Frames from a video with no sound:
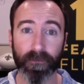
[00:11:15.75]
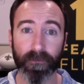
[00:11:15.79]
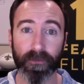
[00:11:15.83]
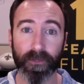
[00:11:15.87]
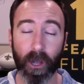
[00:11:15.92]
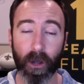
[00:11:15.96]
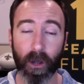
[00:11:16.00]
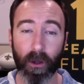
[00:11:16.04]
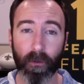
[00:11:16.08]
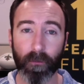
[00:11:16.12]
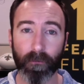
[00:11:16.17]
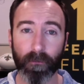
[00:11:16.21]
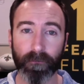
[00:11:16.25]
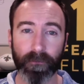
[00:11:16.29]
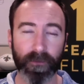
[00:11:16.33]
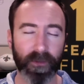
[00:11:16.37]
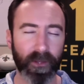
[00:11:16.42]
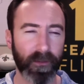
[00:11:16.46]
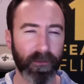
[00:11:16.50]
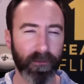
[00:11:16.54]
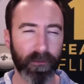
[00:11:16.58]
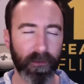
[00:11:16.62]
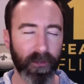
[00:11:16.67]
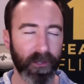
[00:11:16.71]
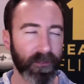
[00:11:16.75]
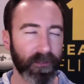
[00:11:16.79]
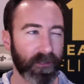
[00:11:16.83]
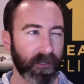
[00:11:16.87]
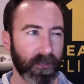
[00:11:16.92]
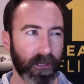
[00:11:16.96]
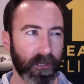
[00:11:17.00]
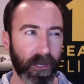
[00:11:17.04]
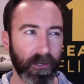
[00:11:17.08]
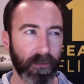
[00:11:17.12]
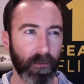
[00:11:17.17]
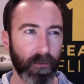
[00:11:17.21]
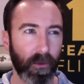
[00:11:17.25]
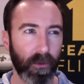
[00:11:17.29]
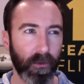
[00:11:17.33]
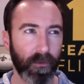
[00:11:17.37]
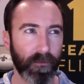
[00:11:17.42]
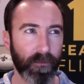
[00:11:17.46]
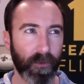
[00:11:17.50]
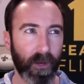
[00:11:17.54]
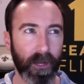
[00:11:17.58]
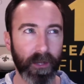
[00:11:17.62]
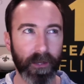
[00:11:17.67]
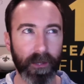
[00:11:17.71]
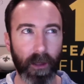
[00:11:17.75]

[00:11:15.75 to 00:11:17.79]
So let's see, did I do all those right?